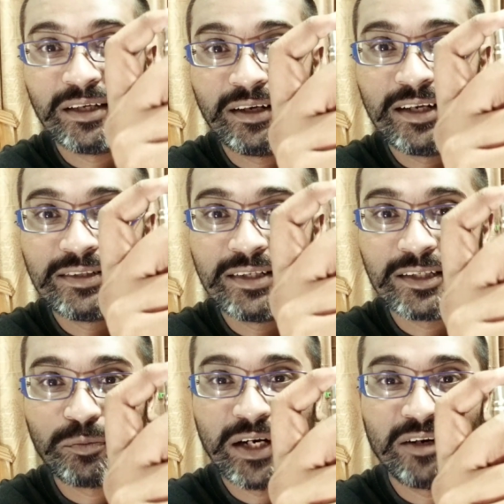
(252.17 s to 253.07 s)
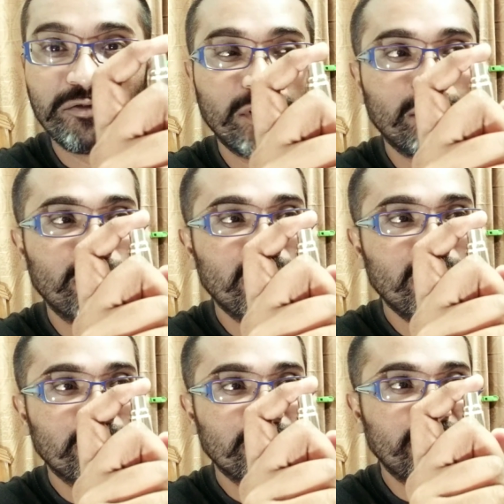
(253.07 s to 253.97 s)
Here's the sprayer from
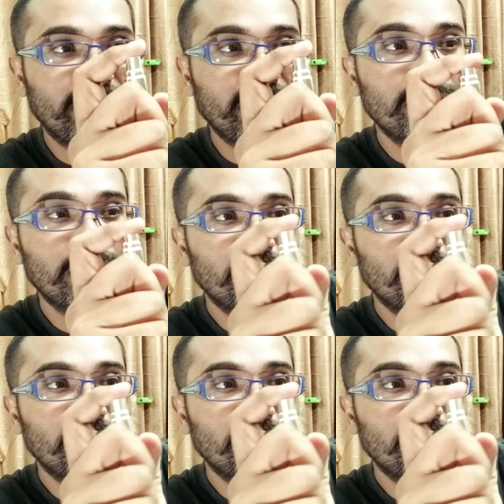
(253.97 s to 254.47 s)
the decant.